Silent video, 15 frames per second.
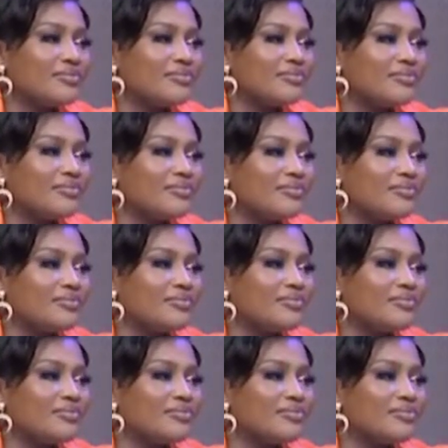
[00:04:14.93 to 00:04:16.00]

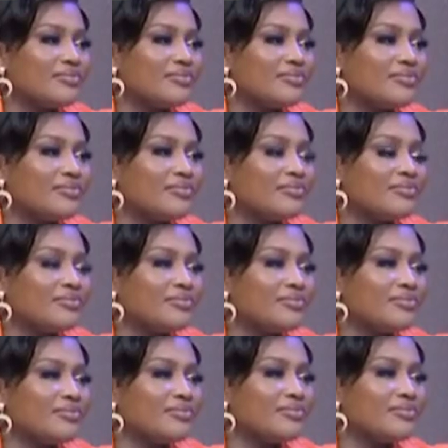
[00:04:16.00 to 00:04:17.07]

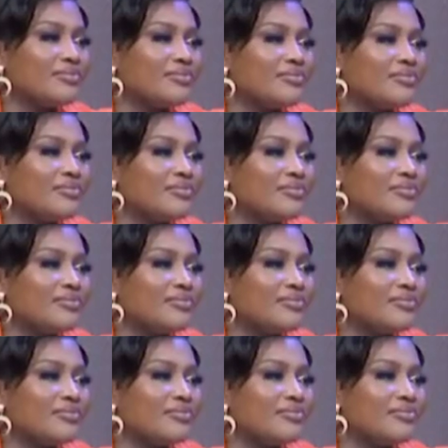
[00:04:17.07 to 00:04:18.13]

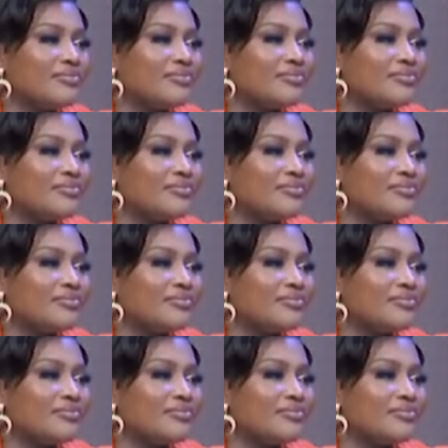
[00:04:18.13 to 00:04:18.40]
This person isn't speaking.